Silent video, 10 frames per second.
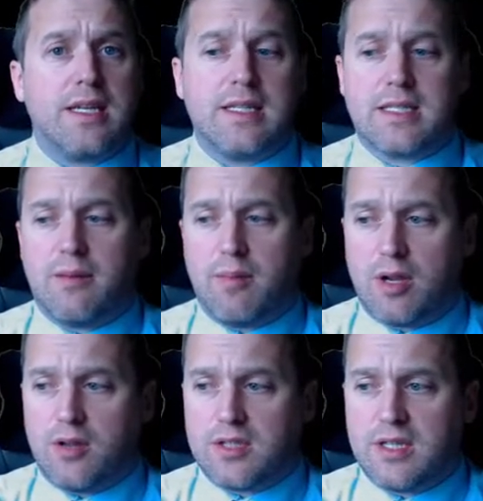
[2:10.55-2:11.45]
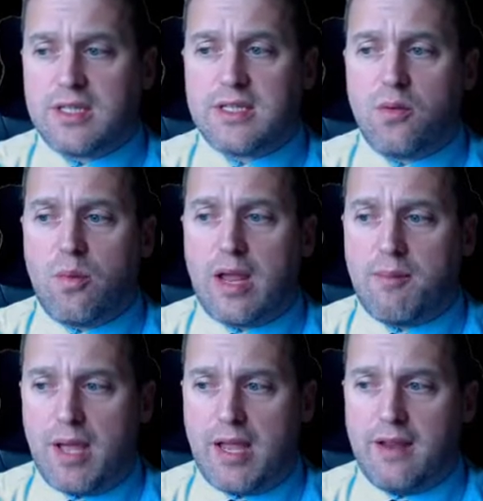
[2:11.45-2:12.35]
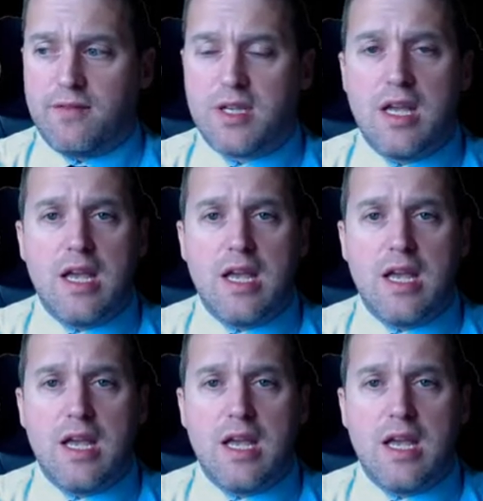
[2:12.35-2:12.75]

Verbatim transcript: it's coming on. So this is the way it behaves.